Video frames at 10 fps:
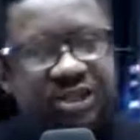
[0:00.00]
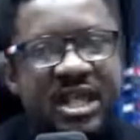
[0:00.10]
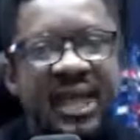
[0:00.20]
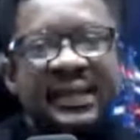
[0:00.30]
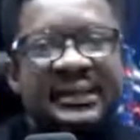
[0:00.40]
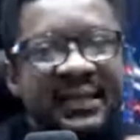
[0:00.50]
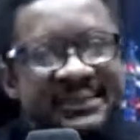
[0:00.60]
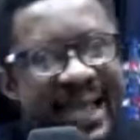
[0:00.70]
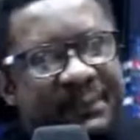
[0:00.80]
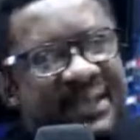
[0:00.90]
They
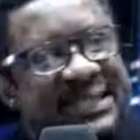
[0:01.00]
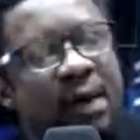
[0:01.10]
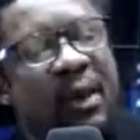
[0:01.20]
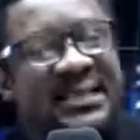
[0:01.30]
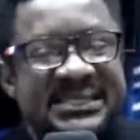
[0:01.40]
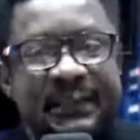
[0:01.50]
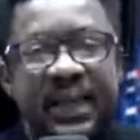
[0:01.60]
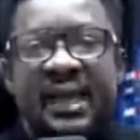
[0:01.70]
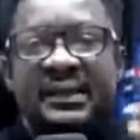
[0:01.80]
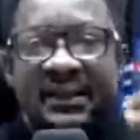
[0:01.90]
damaged our esteem.
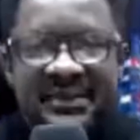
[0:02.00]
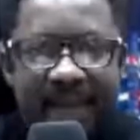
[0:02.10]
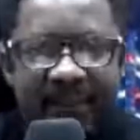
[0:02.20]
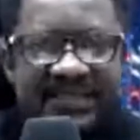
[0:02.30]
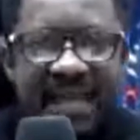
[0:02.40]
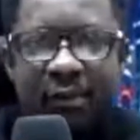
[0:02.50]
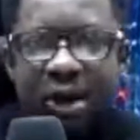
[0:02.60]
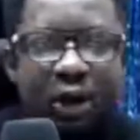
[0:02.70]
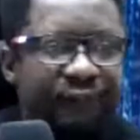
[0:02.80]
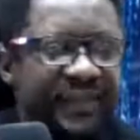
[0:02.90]
They damaged our
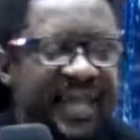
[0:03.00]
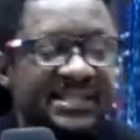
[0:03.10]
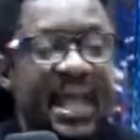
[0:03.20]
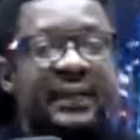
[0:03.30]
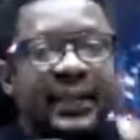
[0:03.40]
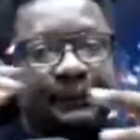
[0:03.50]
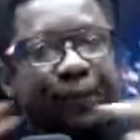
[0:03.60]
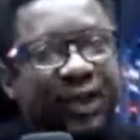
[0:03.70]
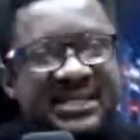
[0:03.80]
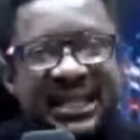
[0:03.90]
confidence. They put us
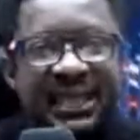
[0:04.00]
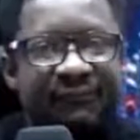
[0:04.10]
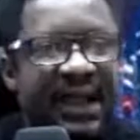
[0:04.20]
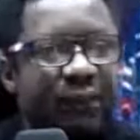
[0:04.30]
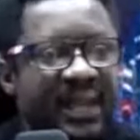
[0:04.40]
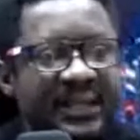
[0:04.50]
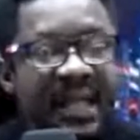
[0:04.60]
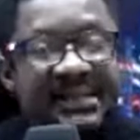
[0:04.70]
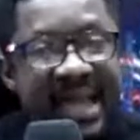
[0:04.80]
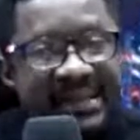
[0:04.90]
in an environment
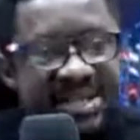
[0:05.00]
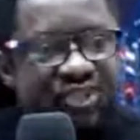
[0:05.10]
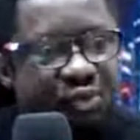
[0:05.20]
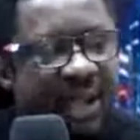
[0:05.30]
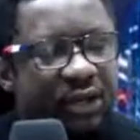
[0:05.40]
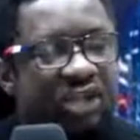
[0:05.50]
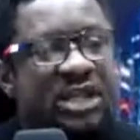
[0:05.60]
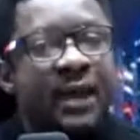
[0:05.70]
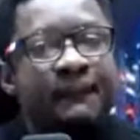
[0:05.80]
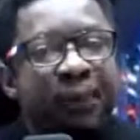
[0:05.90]
that destroyed us,
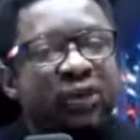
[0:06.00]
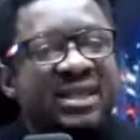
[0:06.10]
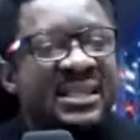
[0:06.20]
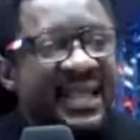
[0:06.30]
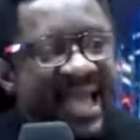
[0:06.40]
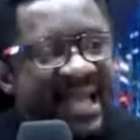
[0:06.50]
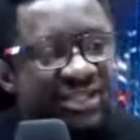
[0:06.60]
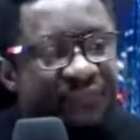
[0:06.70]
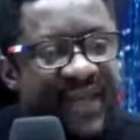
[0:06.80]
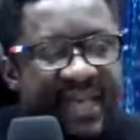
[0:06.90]
put us in the hands of
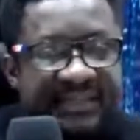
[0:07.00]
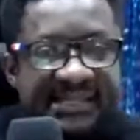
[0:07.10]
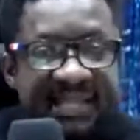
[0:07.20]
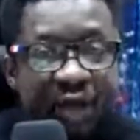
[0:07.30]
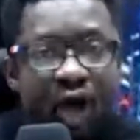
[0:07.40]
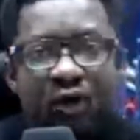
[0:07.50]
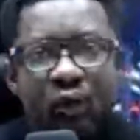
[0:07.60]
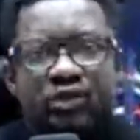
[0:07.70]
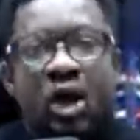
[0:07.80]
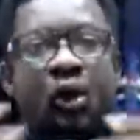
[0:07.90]
aunties and uncles who